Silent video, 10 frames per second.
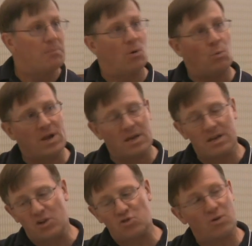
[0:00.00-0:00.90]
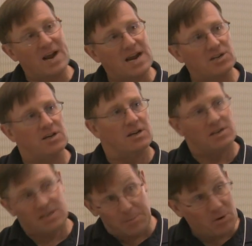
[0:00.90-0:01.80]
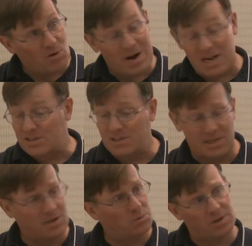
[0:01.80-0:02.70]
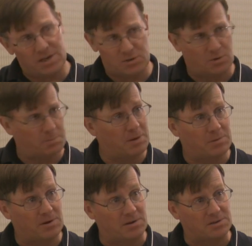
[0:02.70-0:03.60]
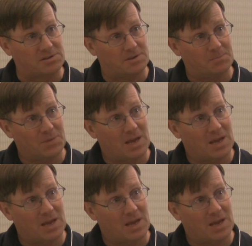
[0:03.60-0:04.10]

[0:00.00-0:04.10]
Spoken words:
but we can attract Democrats as equally as Republicans.